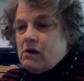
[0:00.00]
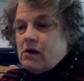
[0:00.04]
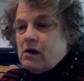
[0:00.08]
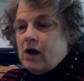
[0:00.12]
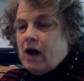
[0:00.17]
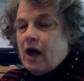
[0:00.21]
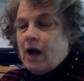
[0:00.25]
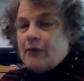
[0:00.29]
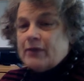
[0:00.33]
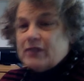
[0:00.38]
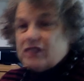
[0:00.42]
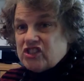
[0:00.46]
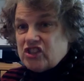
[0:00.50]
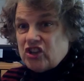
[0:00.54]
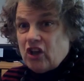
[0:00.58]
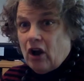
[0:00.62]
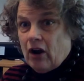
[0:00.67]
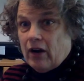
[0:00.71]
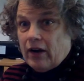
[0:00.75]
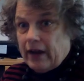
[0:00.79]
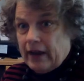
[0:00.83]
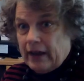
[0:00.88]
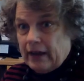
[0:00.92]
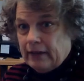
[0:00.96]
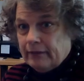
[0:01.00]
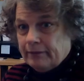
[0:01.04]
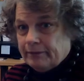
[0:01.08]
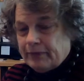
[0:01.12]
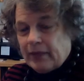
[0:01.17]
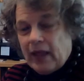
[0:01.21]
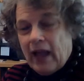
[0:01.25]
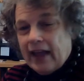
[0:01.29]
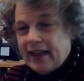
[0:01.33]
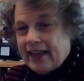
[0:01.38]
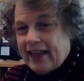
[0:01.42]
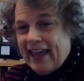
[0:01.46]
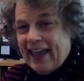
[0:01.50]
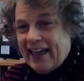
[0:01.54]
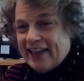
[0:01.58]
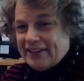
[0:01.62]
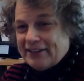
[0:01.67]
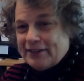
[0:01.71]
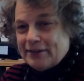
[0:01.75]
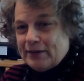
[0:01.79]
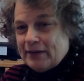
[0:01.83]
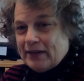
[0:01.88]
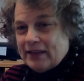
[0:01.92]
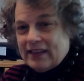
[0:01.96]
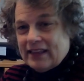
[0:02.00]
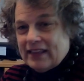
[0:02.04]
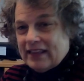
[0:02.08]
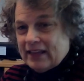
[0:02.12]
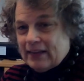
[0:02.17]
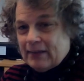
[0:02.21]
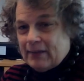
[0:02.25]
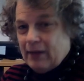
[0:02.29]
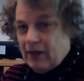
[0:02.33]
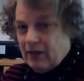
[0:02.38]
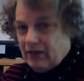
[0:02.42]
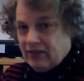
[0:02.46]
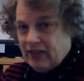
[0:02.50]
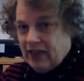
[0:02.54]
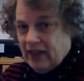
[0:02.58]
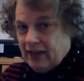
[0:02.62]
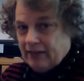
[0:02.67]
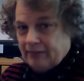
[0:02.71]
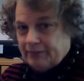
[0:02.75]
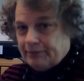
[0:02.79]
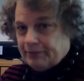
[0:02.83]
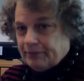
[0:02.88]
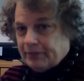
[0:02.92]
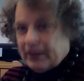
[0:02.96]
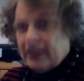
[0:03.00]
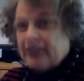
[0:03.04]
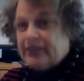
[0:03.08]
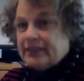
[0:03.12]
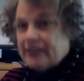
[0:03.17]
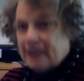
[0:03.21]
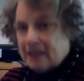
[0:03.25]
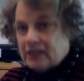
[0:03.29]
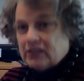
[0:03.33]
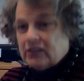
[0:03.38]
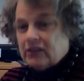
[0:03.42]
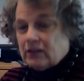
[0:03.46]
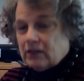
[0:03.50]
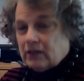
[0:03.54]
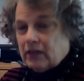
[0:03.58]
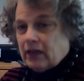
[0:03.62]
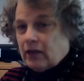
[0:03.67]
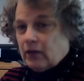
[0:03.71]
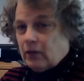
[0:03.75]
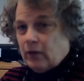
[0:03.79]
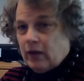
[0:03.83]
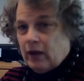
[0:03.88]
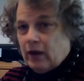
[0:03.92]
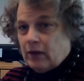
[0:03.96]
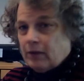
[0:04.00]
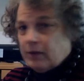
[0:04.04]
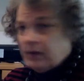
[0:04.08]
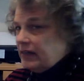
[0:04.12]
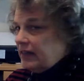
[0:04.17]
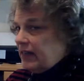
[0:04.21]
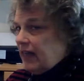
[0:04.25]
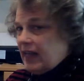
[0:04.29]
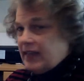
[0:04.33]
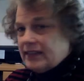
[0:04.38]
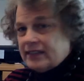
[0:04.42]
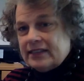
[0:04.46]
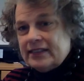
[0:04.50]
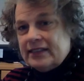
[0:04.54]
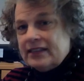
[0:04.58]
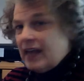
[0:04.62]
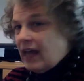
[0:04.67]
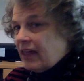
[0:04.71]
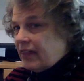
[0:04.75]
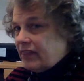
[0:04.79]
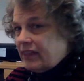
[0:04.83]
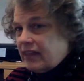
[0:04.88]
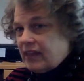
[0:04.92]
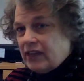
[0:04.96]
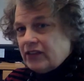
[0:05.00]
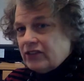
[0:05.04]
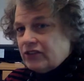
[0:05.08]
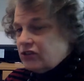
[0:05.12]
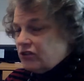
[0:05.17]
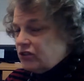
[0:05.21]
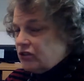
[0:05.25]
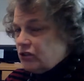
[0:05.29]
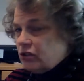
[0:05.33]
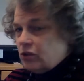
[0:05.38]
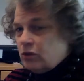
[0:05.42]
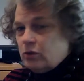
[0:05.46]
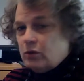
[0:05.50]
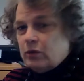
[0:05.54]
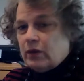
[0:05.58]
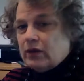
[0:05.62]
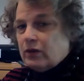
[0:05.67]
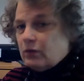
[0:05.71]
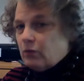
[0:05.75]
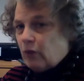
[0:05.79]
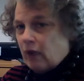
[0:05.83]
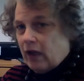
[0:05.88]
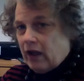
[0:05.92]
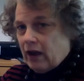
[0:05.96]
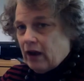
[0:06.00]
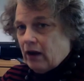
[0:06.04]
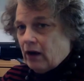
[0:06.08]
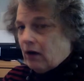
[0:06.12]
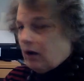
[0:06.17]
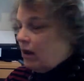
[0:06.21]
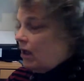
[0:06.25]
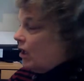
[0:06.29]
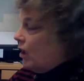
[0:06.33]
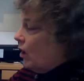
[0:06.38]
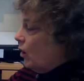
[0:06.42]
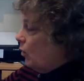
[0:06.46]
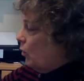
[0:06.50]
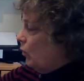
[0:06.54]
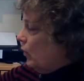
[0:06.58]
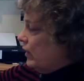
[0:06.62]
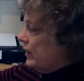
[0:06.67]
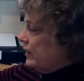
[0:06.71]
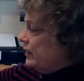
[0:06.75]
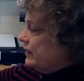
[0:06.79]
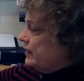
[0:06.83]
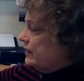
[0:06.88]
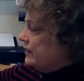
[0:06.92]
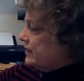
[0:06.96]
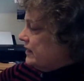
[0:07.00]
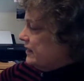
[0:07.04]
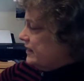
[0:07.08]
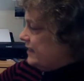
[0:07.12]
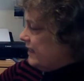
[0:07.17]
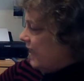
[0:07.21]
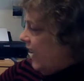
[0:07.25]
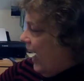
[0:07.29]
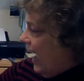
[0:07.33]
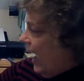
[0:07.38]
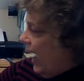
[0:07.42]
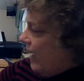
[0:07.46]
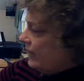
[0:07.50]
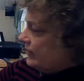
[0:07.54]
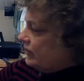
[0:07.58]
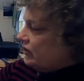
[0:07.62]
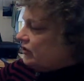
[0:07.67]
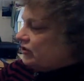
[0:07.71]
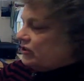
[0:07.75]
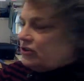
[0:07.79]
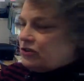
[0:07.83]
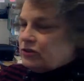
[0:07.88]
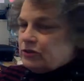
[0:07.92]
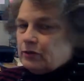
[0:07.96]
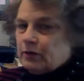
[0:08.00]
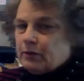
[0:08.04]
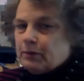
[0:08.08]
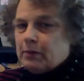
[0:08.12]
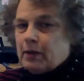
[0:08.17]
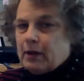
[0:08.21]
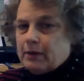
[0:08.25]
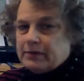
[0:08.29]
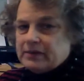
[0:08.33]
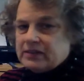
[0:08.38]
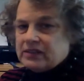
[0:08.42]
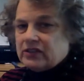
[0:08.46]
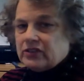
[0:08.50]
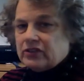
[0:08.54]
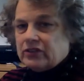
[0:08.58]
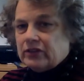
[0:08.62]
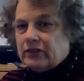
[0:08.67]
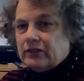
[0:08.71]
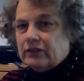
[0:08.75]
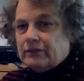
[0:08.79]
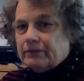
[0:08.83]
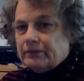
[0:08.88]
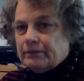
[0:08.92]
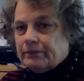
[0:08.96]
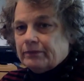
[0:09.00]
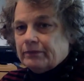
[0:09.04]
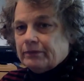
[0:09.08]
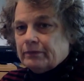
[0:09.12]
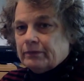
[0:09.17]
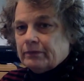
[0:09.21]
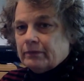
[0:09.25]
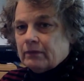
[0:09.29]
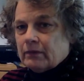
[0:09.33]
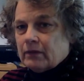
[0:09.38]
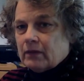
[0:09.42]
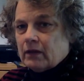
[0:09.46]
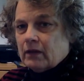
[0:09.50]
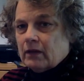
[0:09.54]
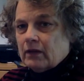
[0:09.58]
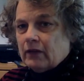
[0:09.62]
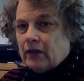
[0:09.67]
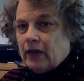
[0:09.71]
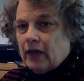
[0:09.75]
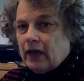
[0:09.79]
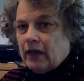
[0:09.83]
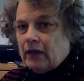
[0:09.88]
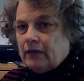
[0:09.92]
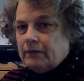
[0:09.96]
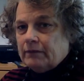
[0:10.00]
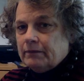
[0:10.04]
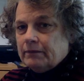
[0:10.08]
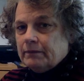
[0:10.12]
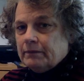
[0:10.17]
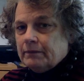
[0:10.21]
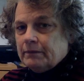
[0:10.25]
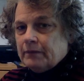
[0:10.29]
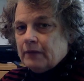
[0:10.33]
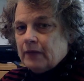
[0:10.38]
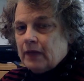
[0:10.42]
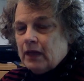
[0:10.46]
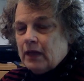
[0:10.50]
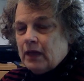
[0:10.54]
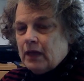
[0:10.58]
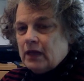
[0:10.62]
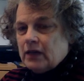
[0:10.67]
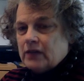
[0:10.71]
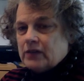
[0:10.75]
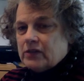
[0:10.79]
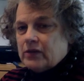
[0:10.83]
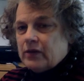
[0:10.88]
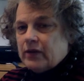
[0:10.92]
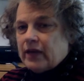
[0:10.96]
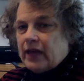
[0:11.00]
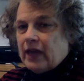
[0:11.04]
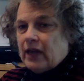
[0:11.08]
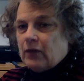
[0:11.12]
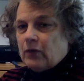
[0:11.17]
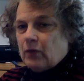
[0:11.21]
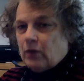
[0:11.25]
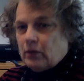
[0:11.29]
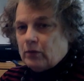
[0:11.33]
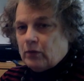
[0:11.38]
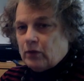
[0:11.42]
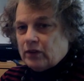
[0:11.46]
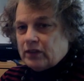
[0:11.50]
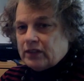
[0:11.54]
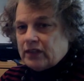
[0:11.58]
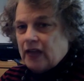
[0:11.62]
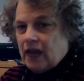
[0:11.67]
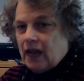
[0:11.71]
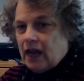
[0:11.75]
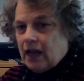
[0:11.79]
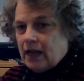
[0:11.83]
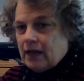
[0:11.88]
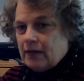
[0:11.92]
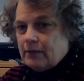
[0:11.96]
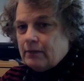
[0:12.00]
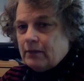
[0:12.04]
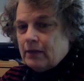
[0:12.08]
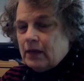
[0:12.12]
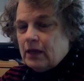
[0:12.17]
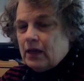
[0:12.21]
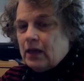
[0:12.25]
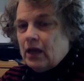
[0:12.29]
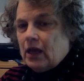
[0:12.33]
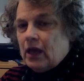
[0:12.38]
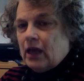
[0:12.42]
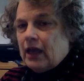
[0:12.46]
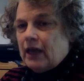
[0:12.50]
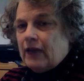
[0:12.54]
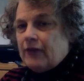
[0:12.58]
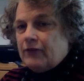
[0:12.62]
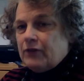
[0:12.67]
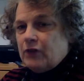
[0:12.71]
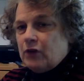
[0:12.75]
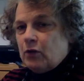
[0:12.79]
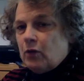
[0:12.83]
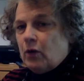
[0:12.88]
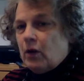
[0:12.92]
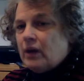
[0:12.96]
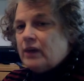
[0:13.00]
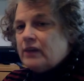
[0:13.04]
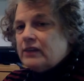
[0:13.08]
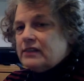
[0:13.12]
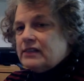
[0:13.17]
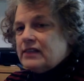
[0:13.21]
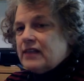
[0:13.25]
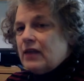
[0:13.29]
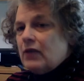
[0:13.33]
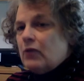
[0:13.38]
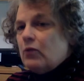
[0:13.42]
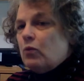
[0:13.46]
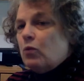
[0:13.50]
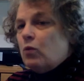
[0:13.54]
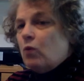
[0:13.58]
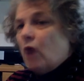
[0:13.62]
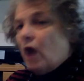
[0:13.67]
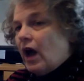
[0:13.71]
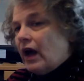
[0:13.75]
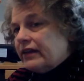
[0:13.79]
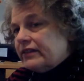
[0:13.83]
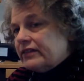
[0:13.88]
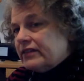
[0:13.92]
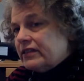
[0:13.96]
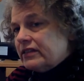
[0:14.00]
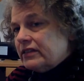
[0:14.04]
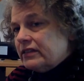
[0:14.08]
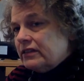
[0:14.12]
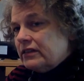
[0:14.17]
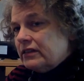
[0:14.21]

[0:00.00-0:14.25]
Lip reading: I'm sorry, I can't do anything about that. It does look like where, but it has nothing to do with where when it is attached to a preposition. Okay? So again, one more time, if you want to say what